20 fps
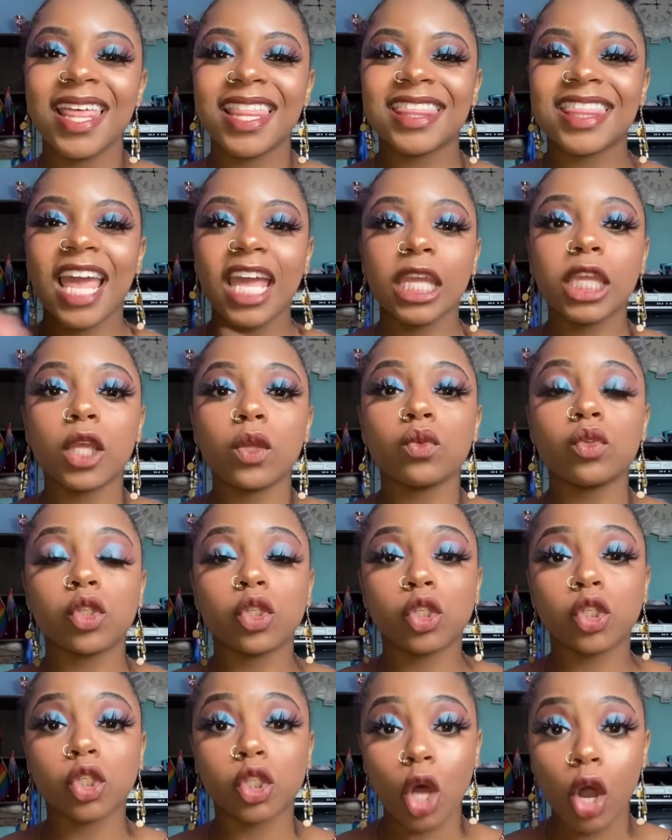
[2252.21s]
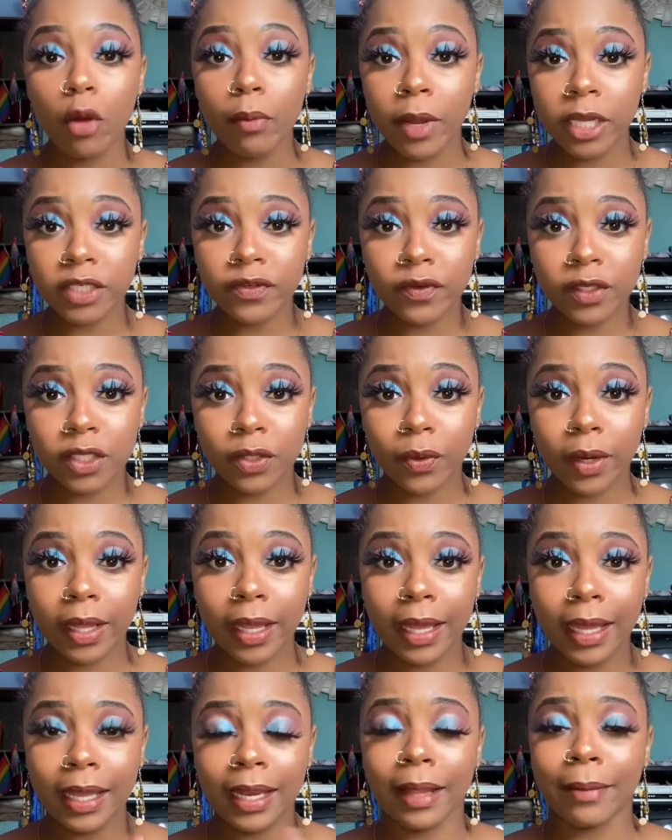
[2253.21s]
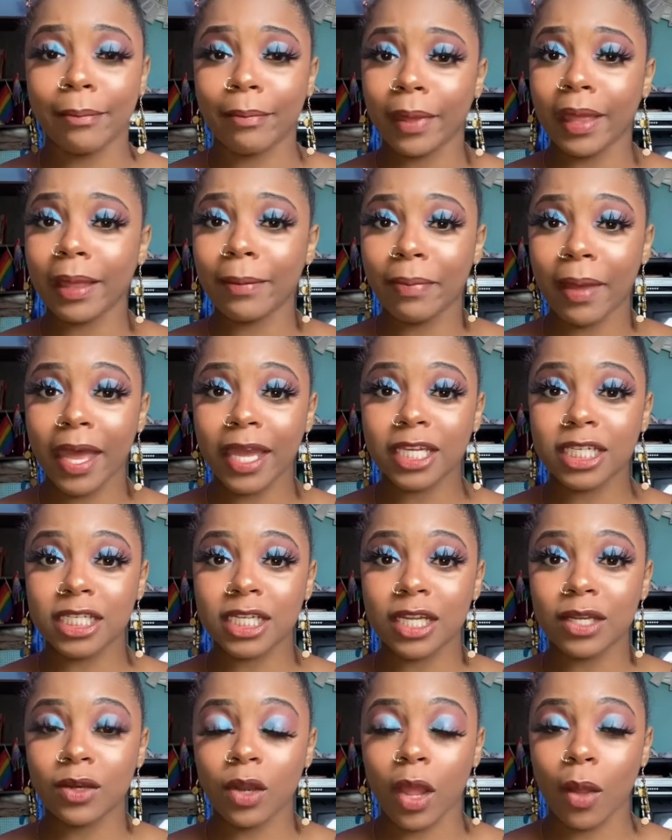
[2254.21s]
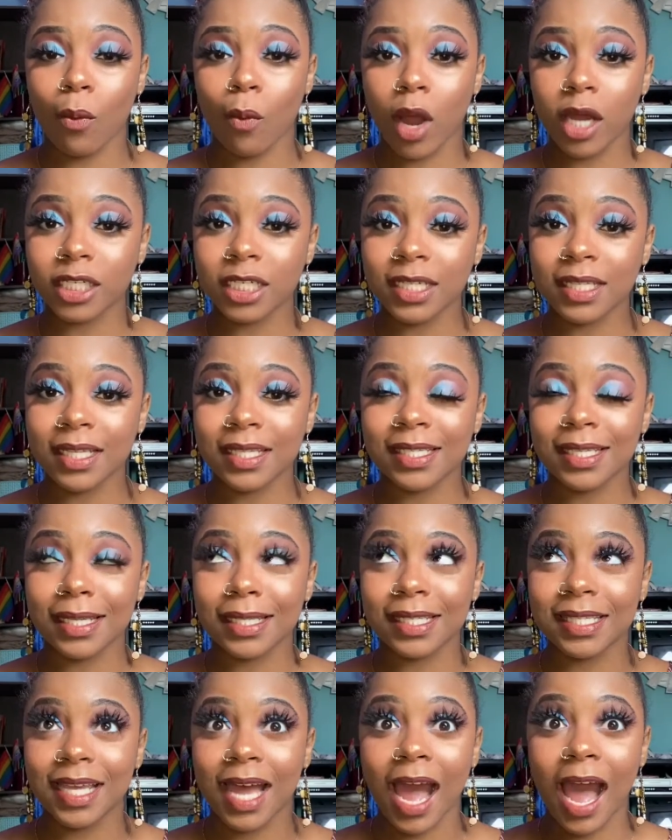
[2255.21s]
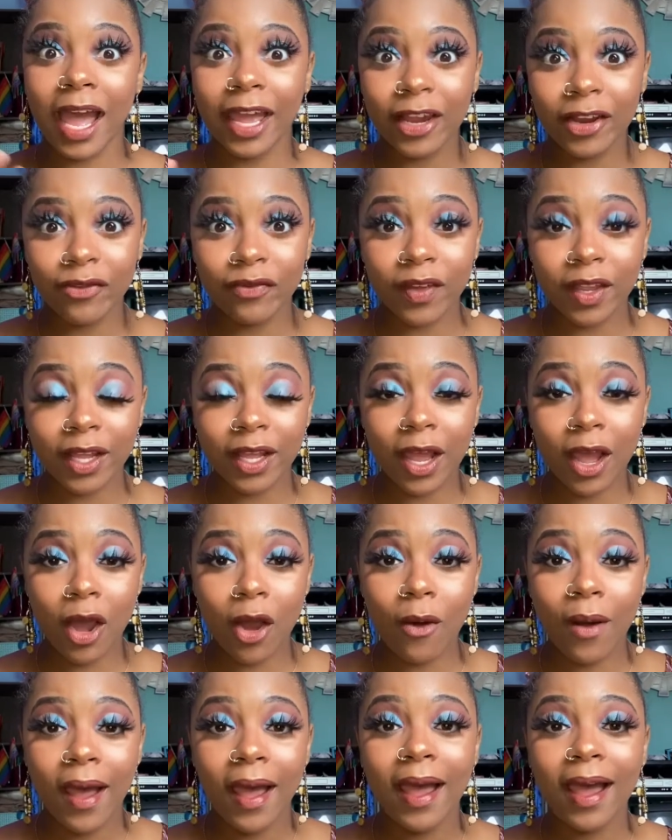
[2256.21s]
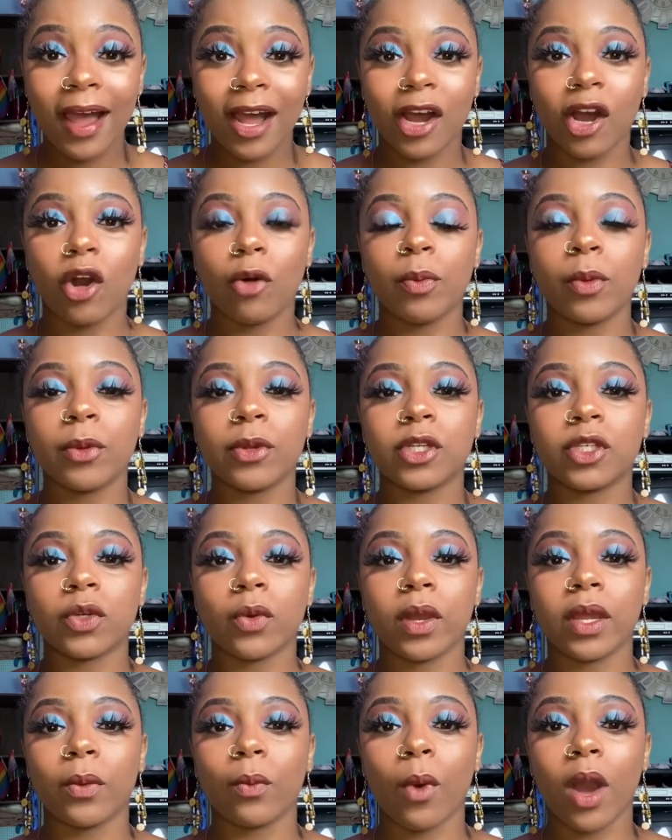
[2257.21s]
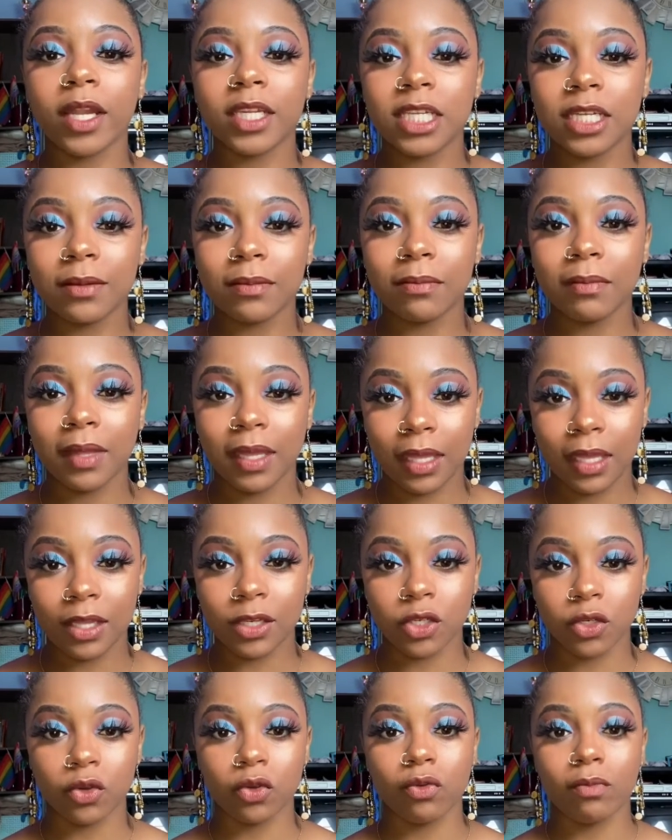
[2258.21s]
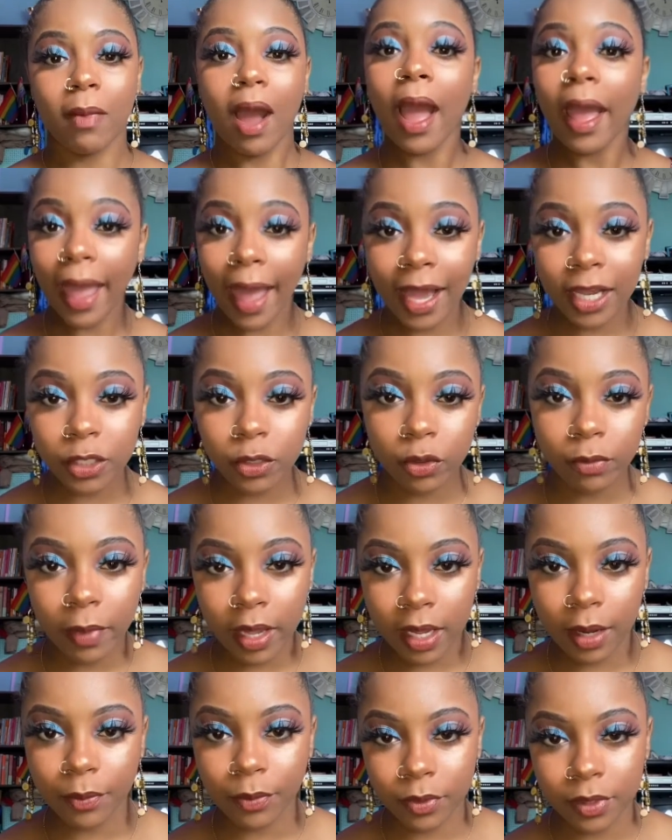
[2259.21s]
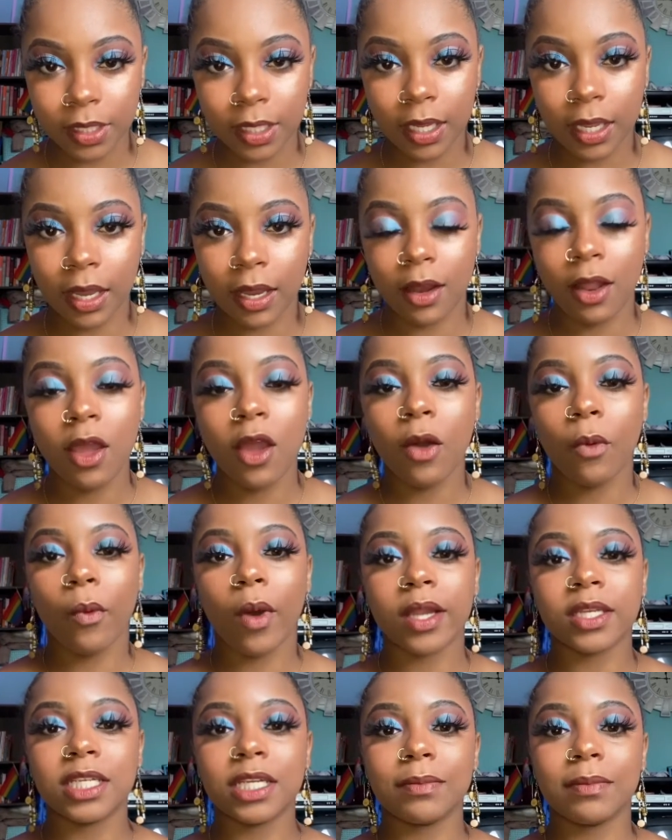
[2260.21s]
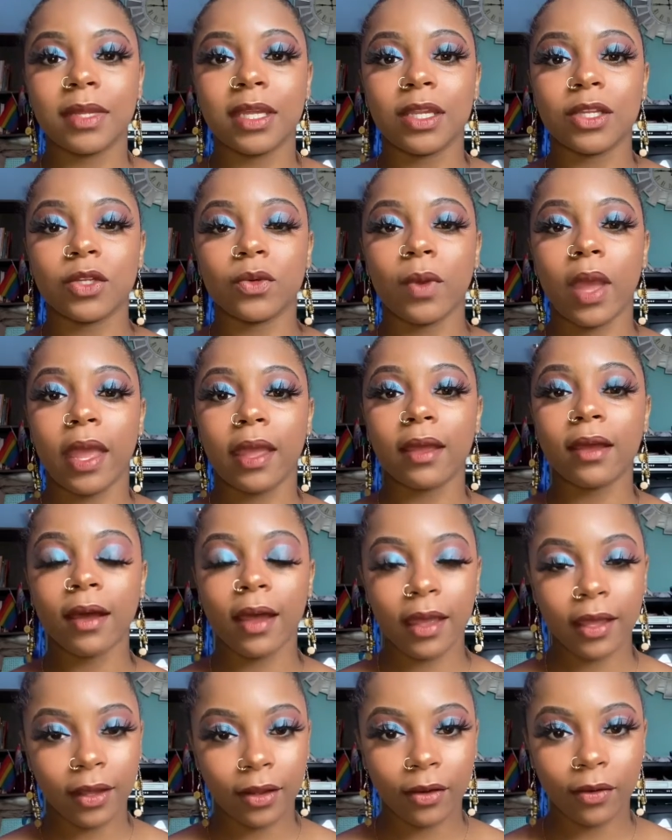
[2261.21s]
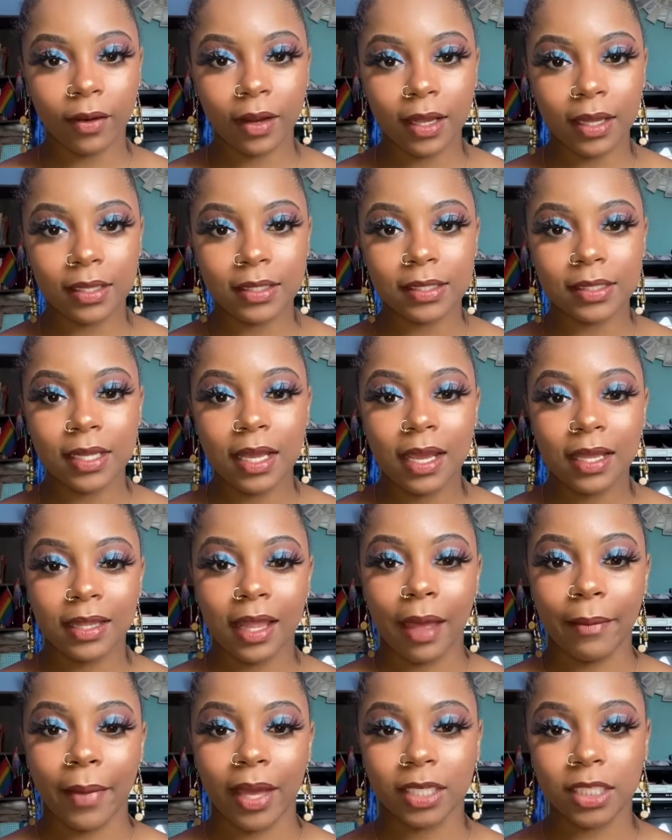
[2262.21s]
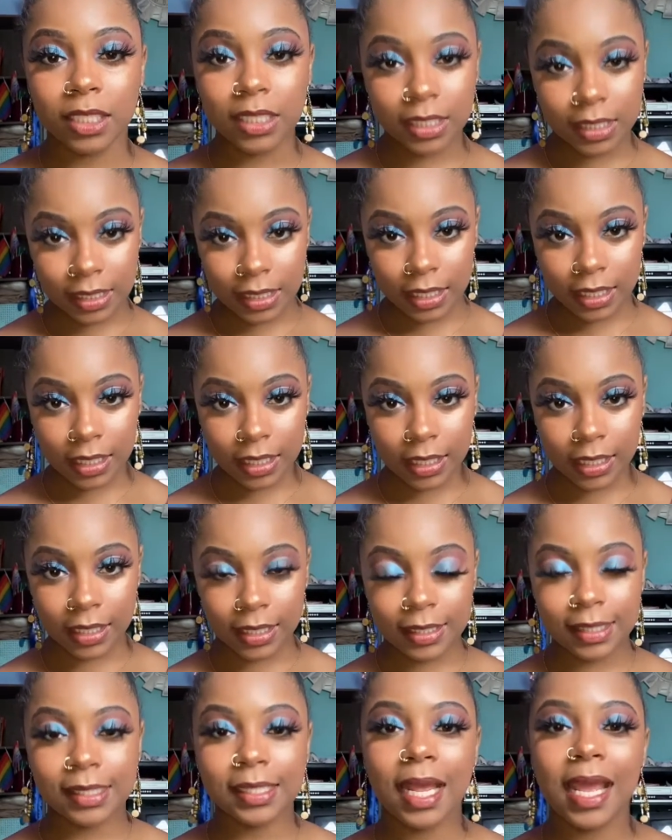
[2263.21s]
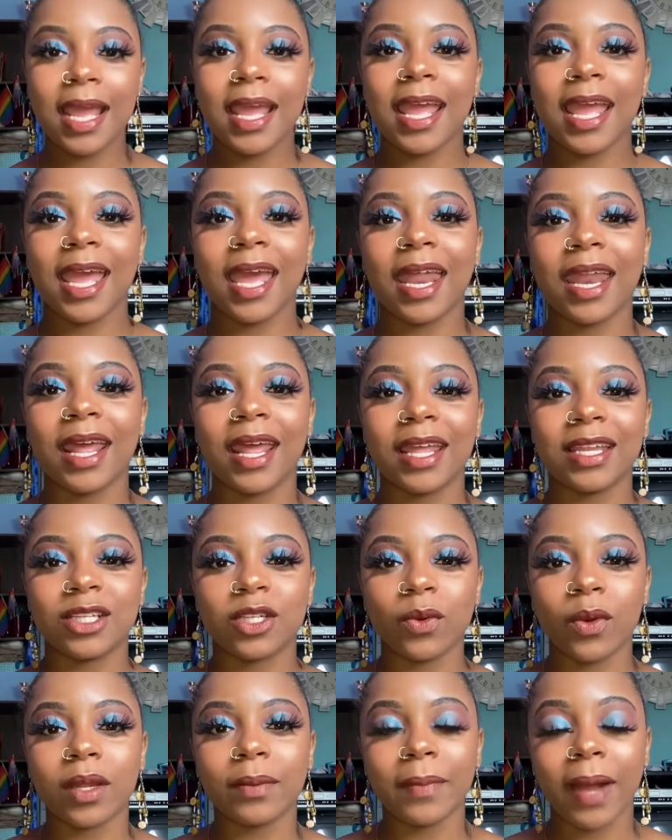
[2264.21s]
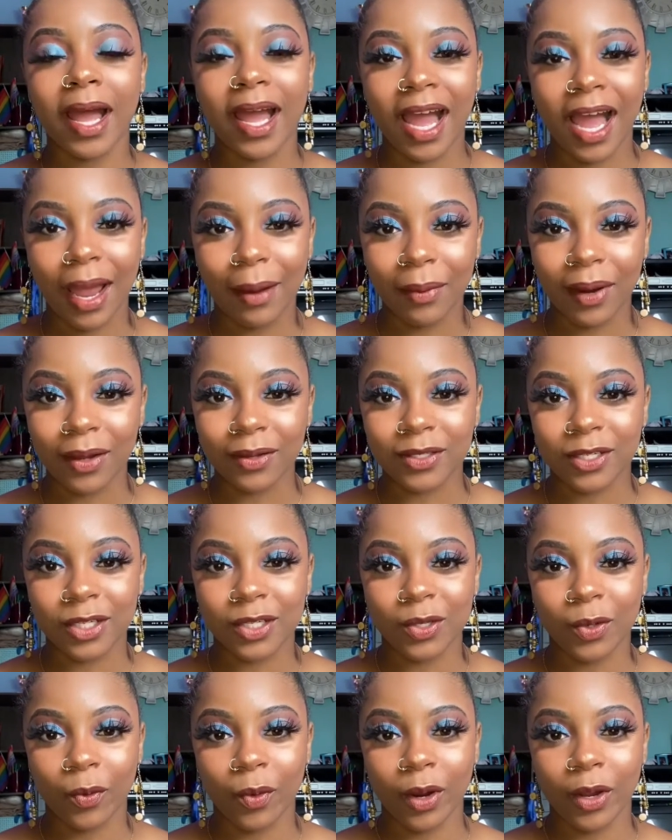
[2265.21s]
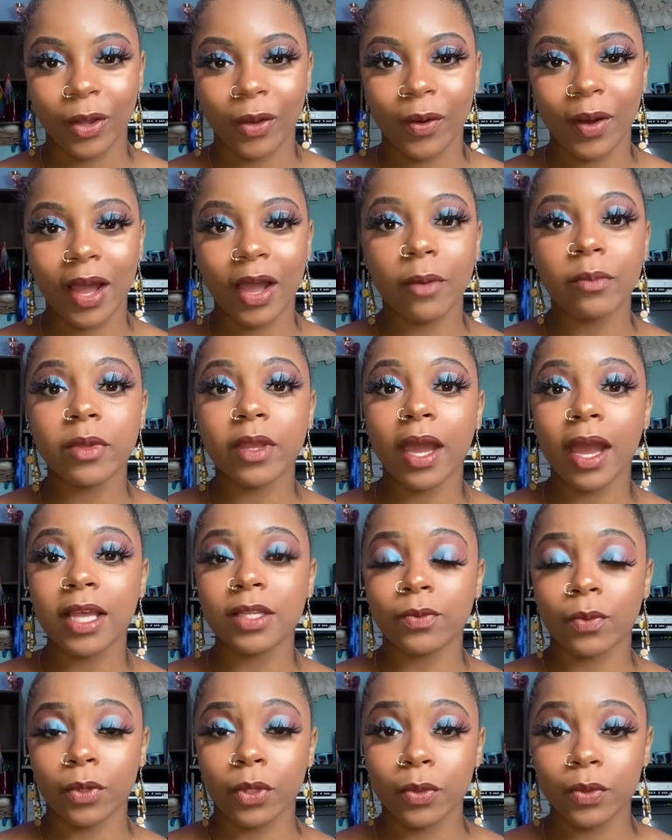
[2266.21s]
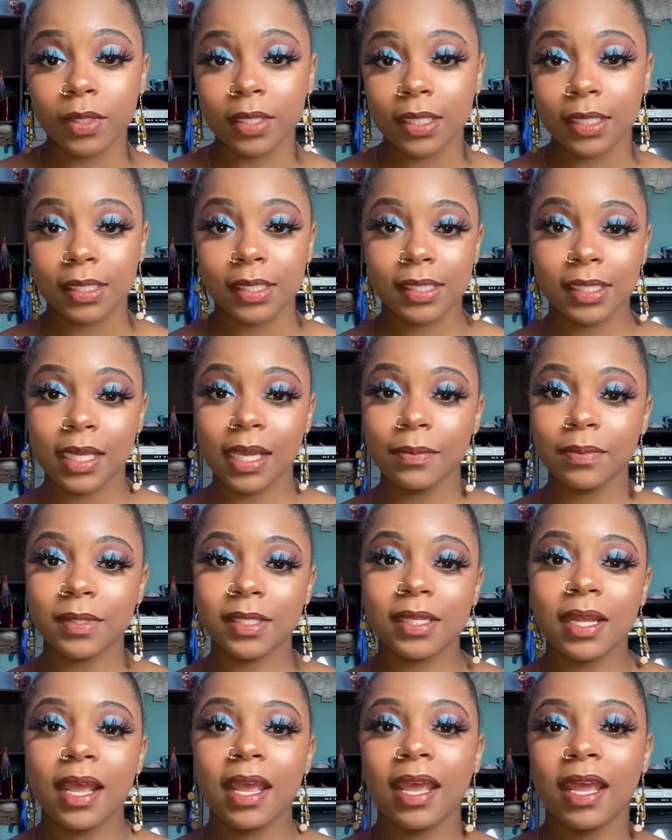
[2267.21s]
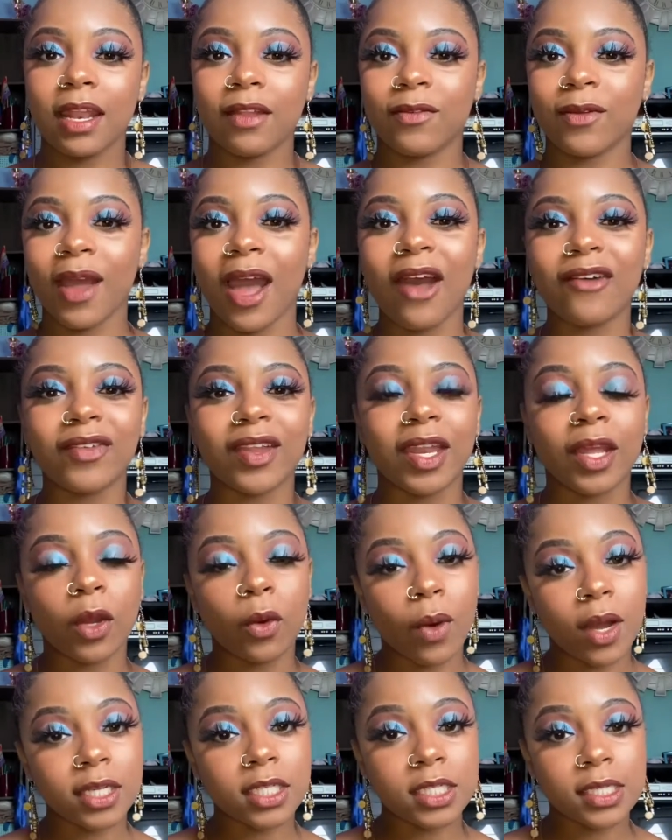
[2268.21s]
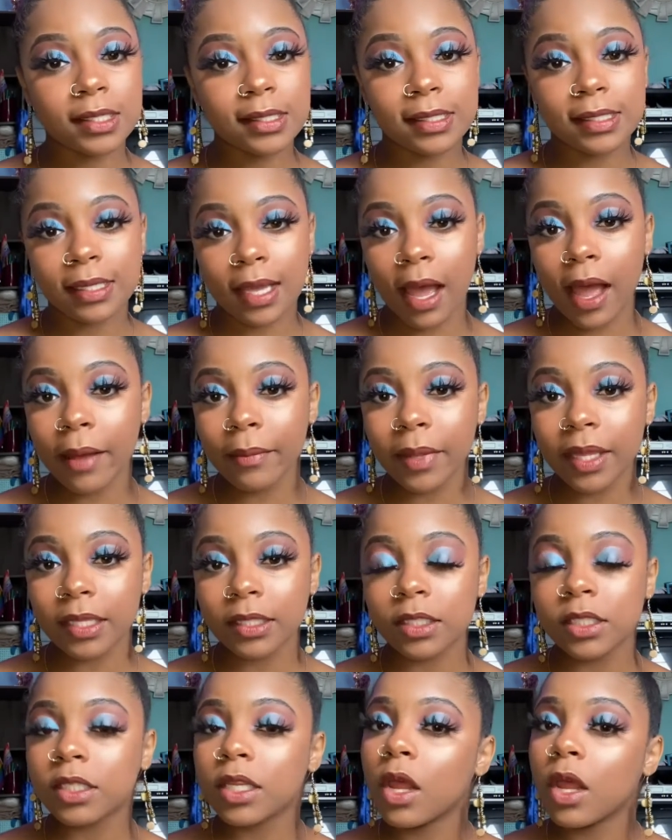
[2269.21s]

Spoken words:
Thank you so much for tuning in and being patient and watching this entire video. I hope you enjoyed watching me do my actual makeup routine, watching me do a cut crease that matches this, and enjoyed my eyebrow tutorial. I hope you guys will use these tips, and if you have any questions, comments,